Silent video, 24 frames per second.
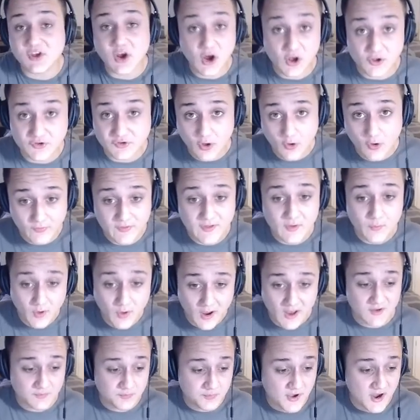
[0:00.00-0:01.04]
Girls Only
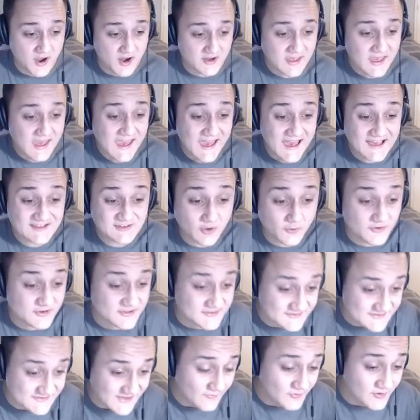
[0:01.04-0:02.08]
Water Park. It has over
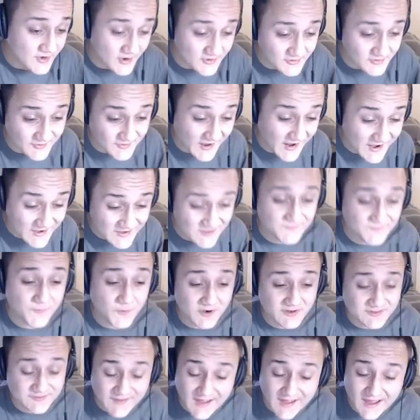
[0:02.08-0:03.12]

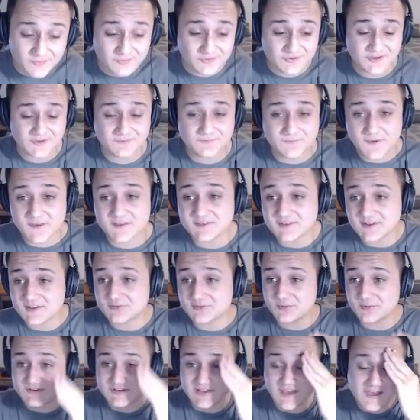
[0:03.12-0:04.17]
784,000 visits,
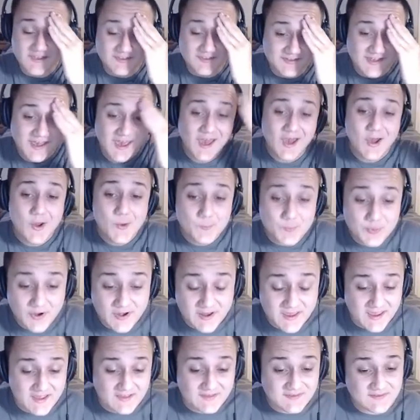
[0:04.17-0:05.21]
which is
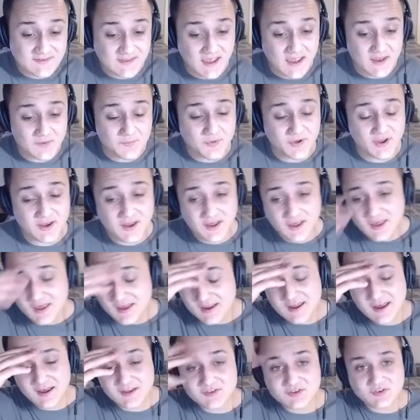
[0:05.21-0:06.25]
pretty insane. But
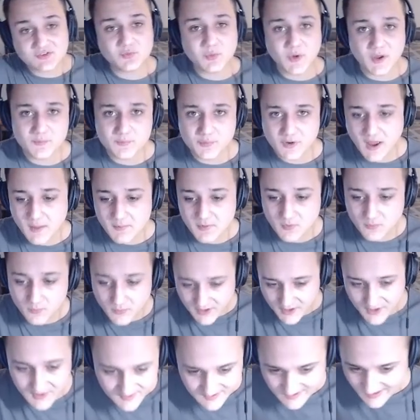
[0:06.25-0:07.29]
guys, there's one problem.
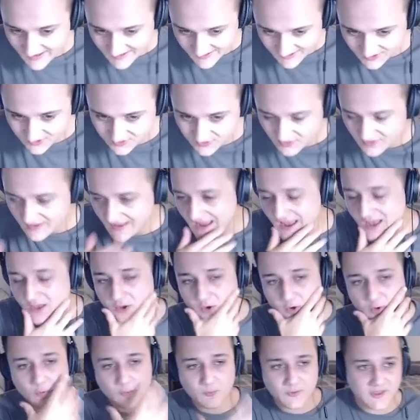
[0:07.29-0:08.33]
We are not a girl. How
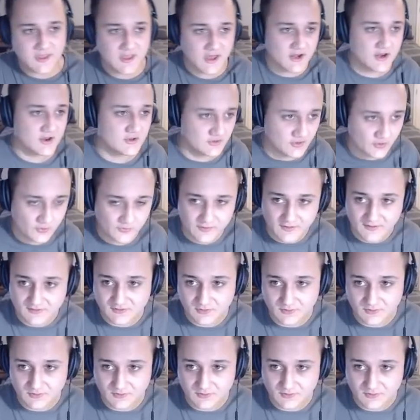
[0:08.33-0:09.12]
are we gonna do this?